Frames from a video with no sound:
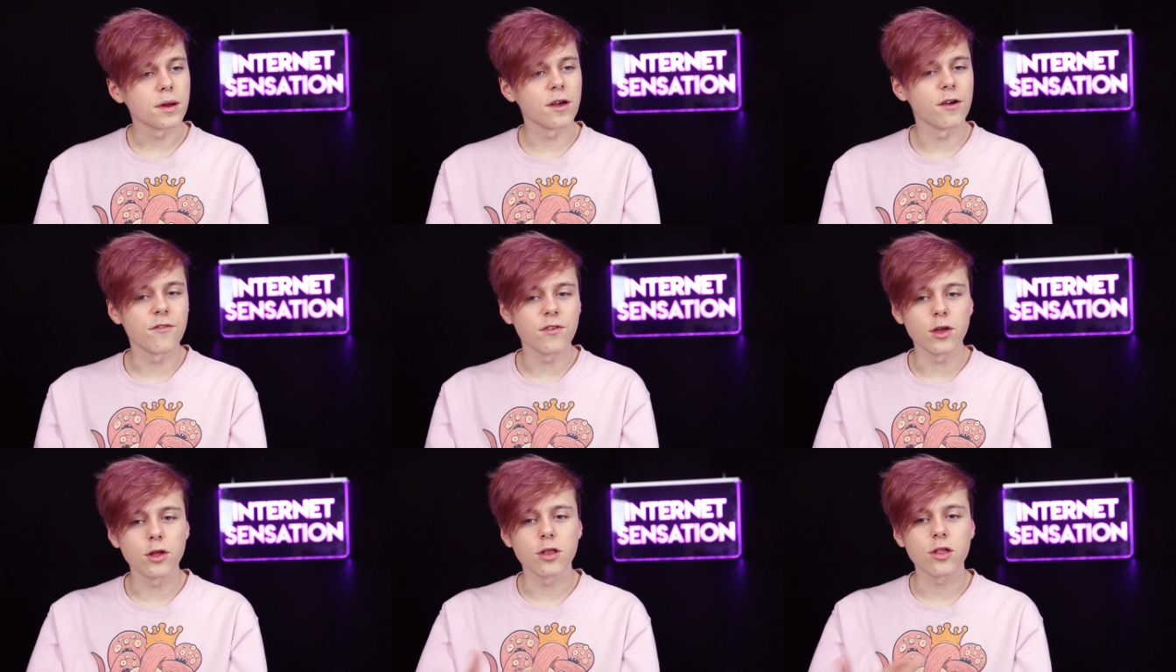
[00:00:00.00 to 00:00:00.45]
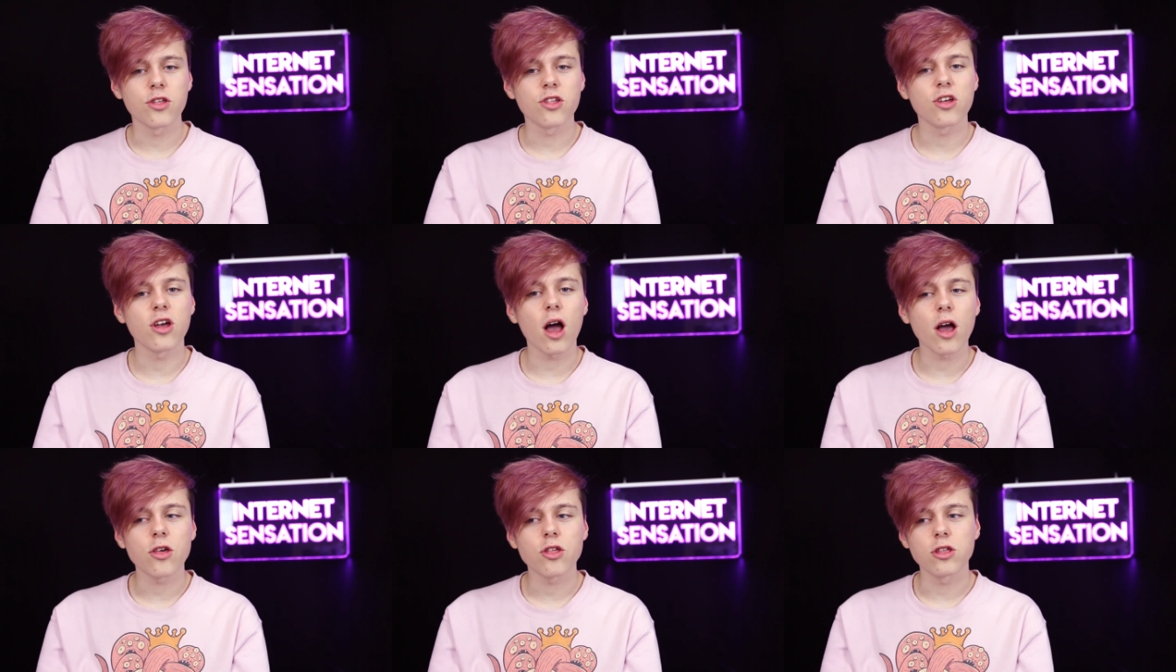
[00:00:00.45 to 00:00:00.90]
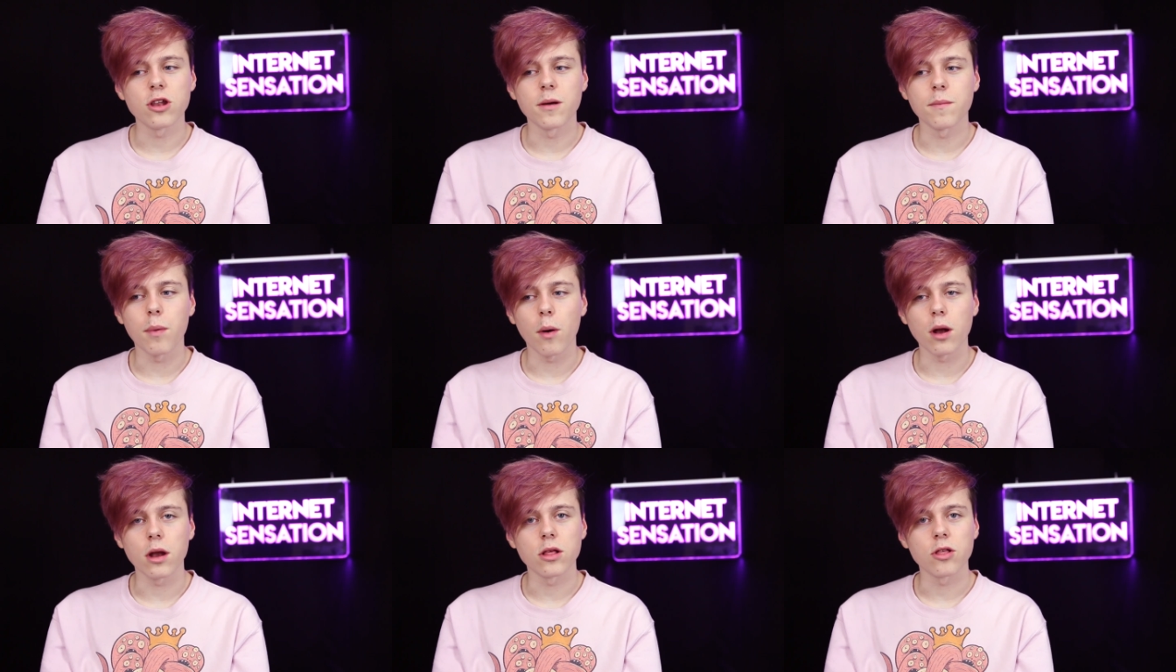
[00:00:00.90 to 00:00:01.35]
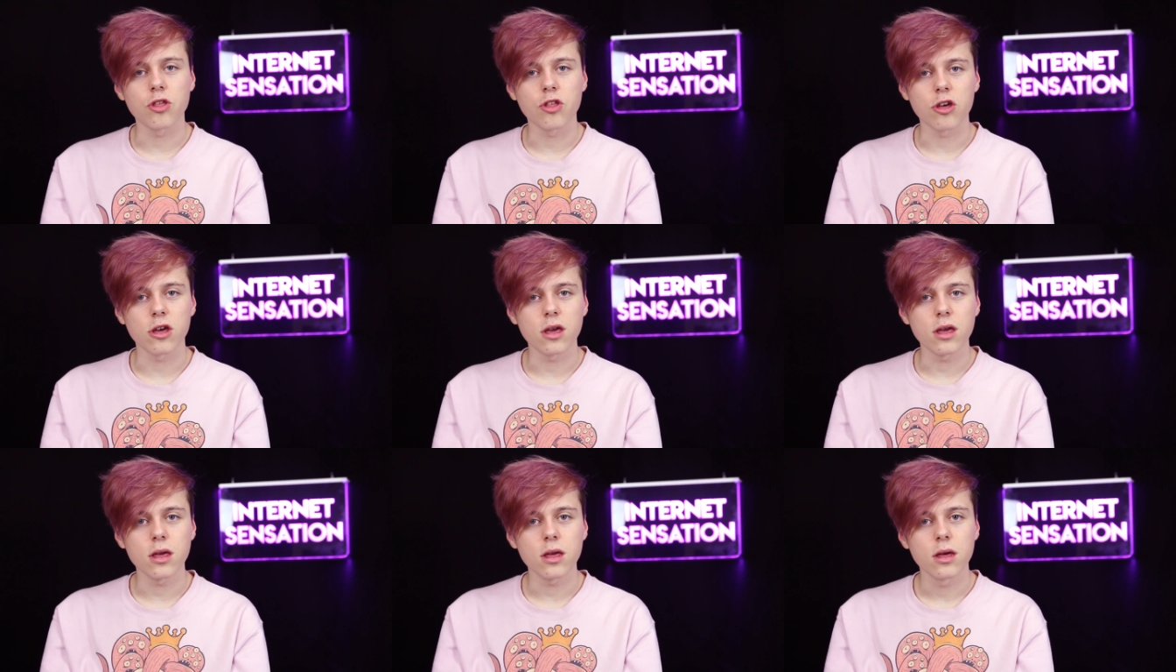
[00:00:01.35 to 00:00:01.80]
But if you discuss an
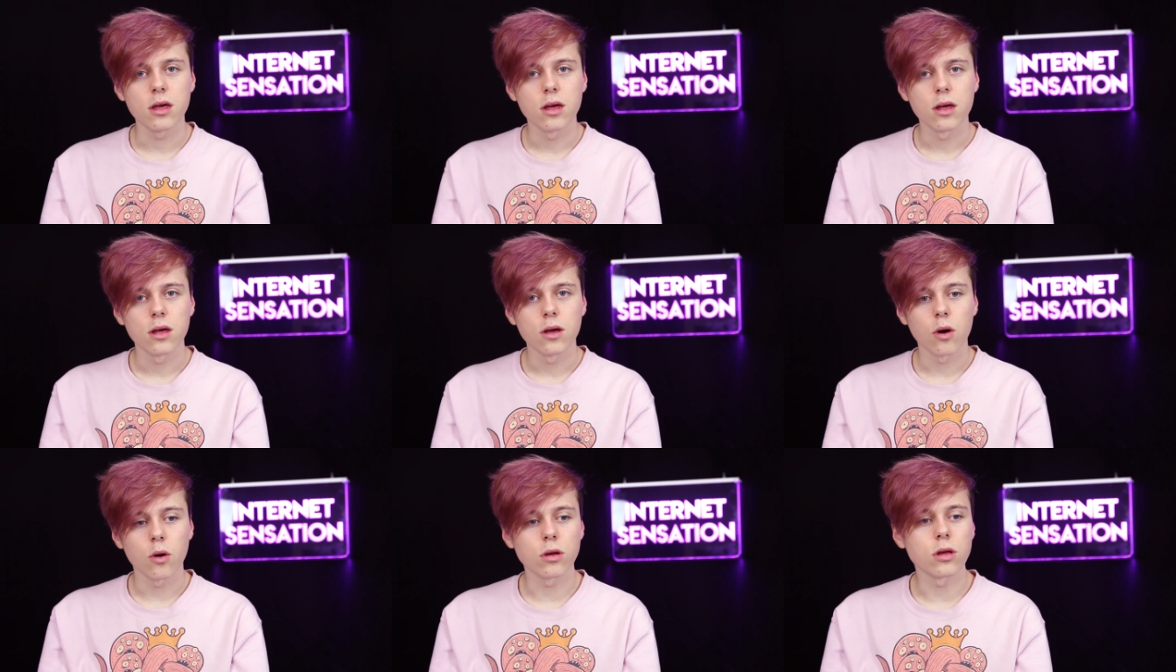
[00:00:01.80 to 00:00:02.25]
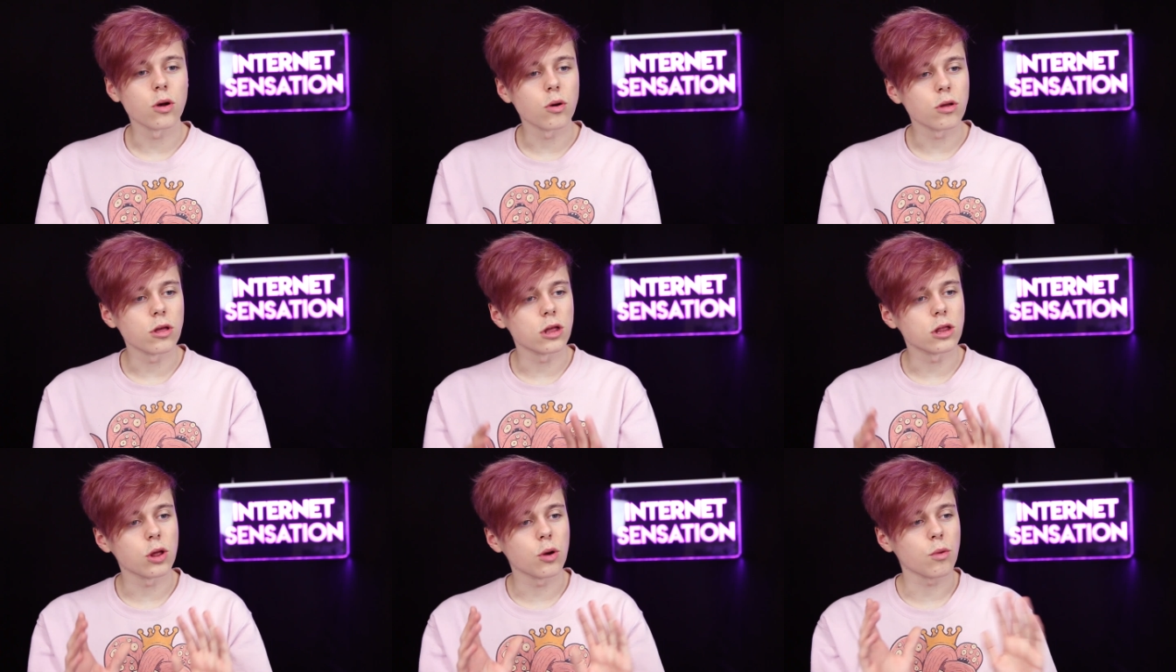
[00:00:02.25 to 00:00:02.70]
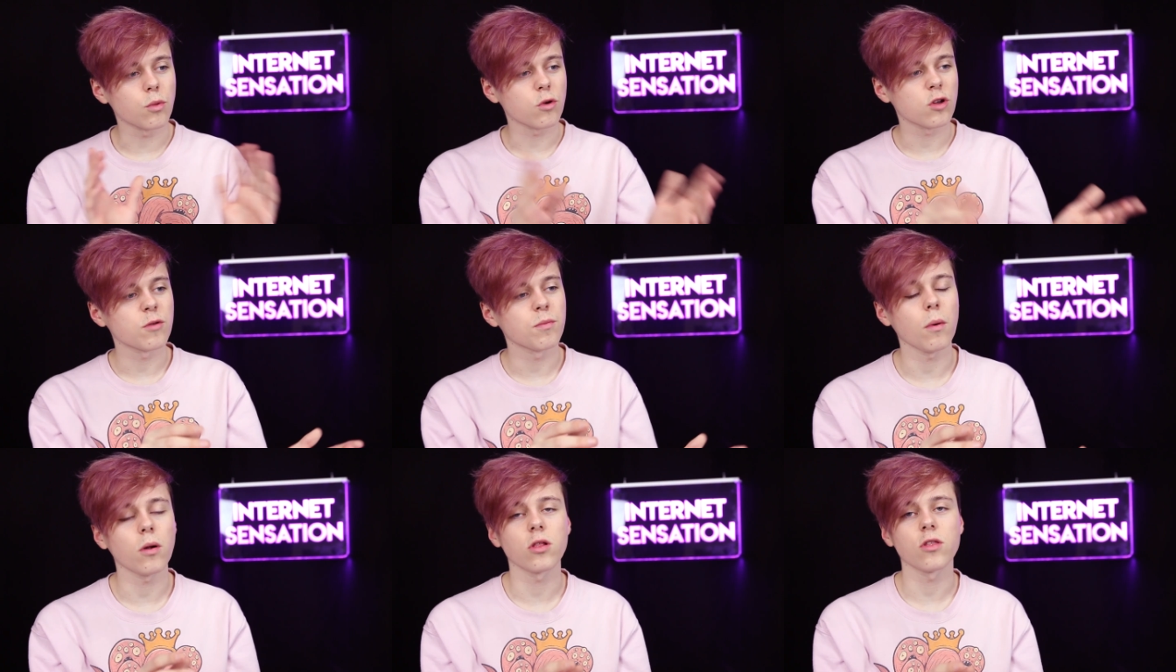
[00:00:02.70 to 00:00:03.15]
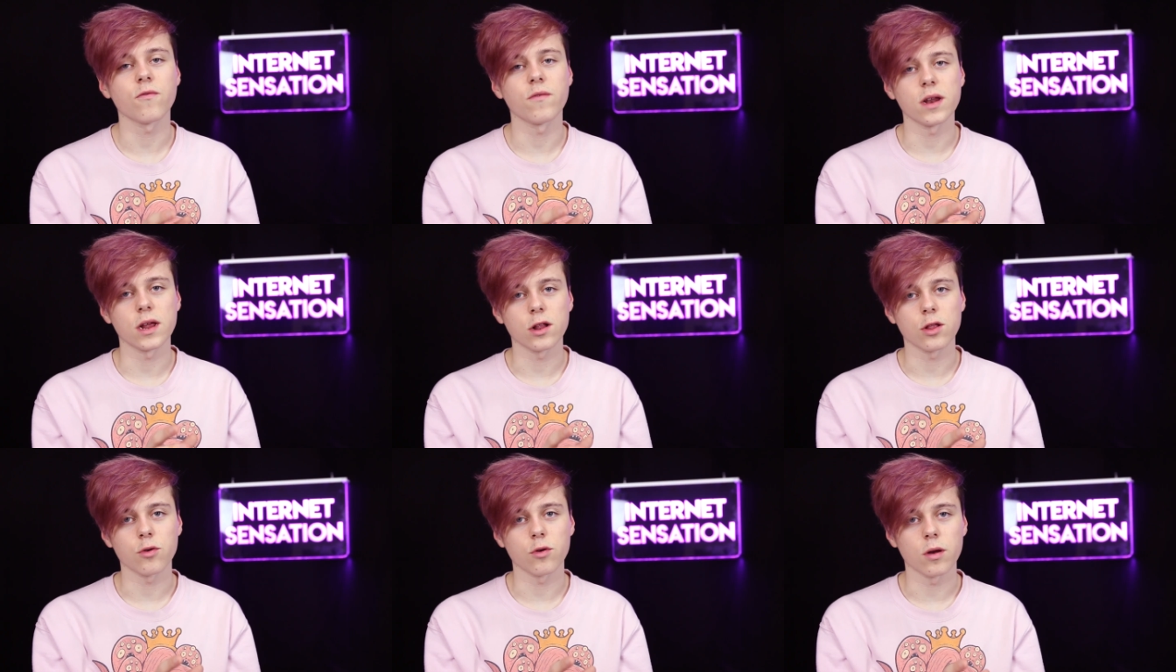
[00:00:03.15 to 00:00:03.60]
apology, or you do a response
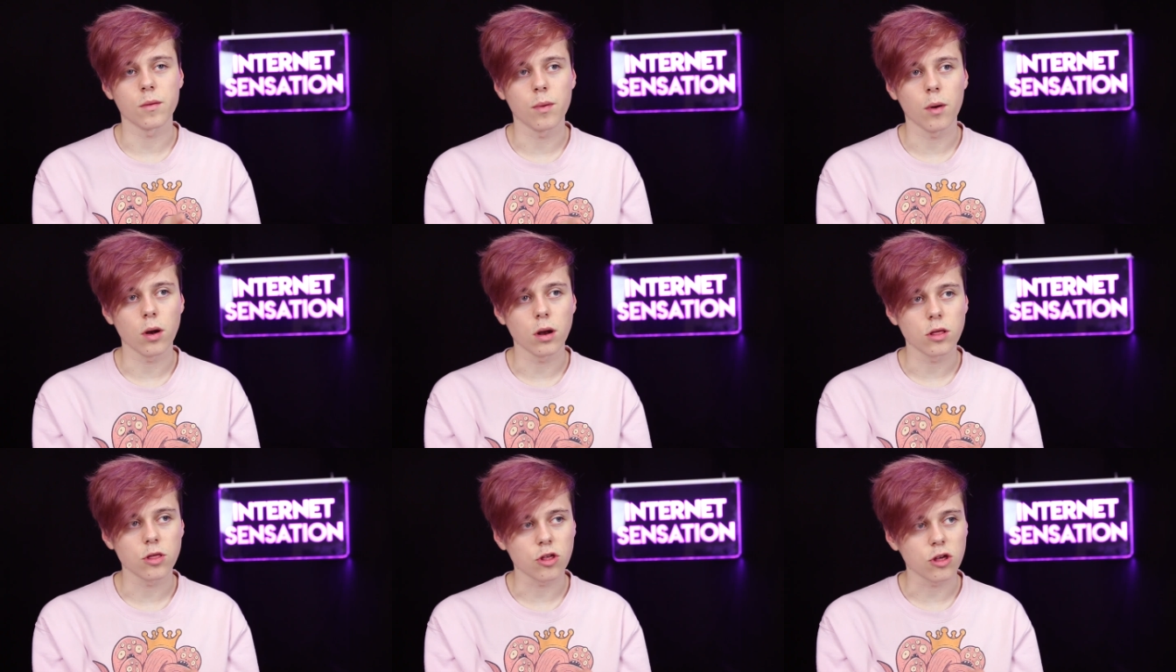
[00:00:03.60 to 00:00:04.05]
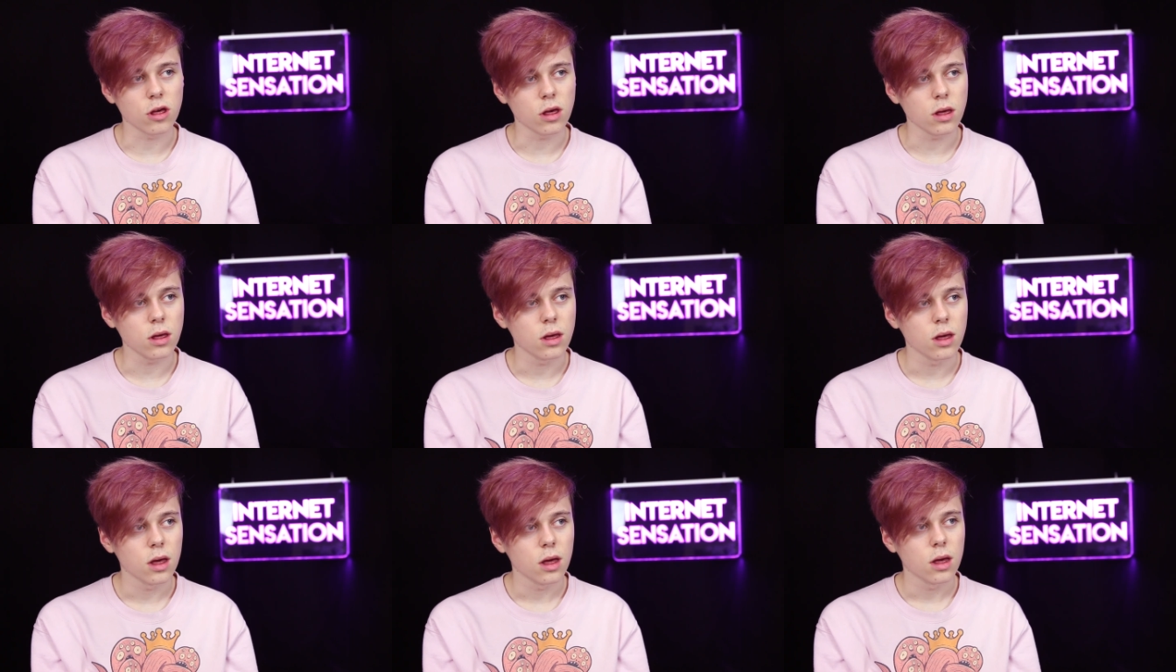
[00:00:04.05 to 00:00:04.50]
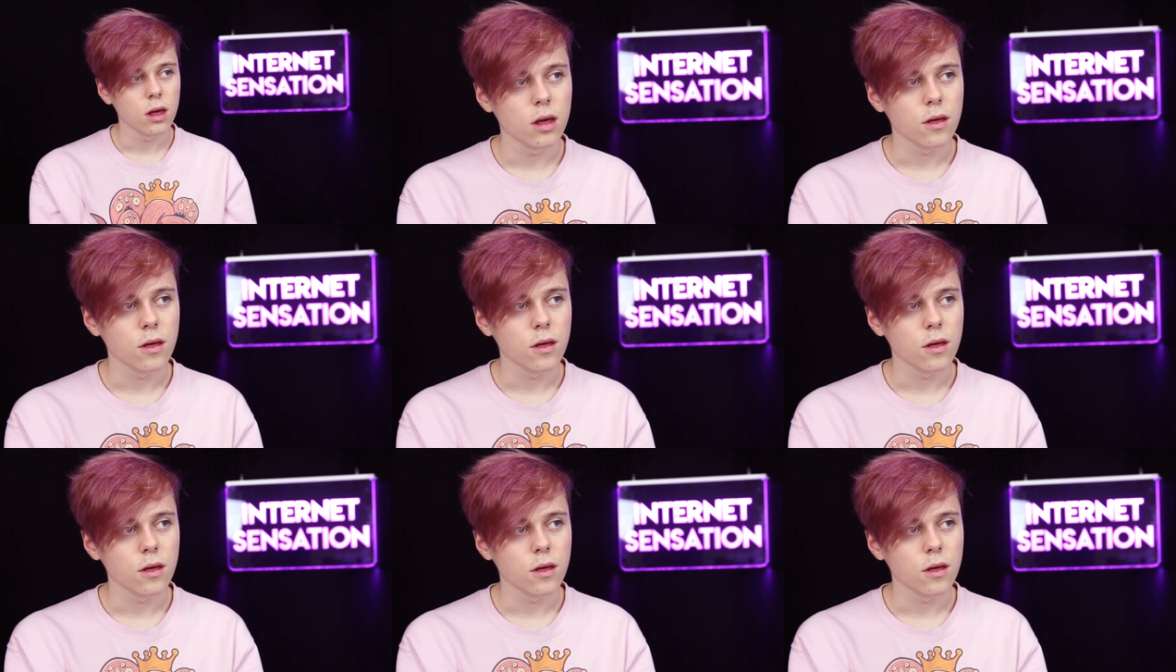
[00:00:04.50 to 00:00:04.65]
video to an apology,